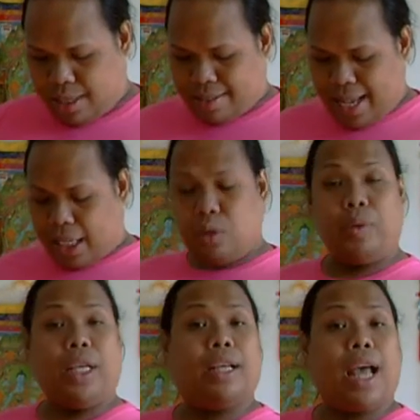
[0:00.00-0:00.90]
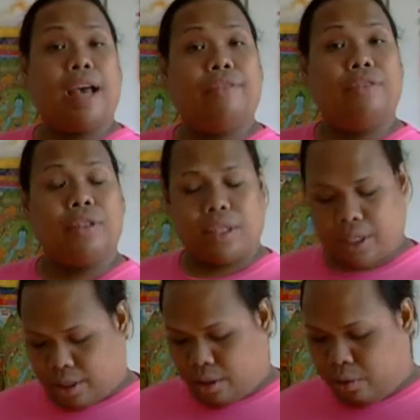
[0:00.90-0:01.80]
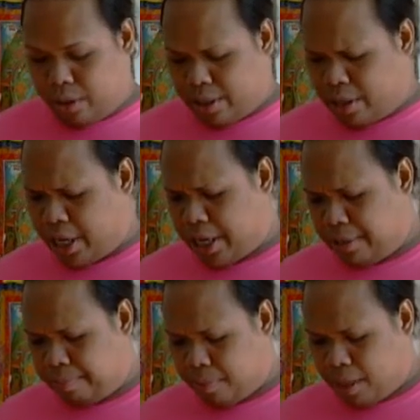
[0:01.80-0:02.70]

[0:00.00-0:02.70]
the second week after school started,